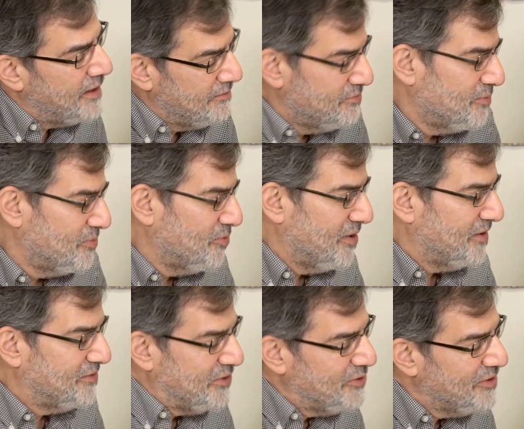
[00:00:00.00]
gave them the way
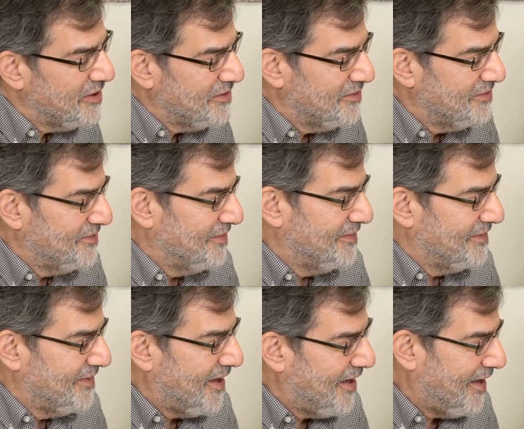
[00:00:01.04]
to do it,
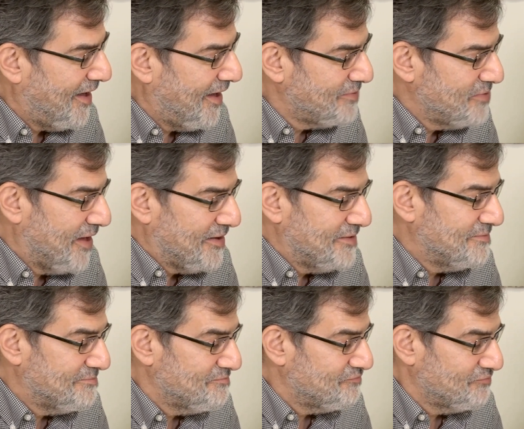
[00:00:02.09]
and
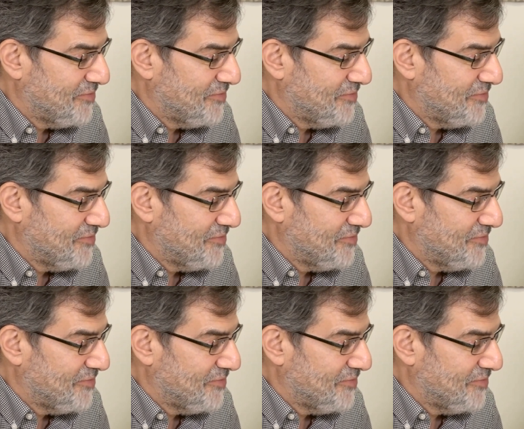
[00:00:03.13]
then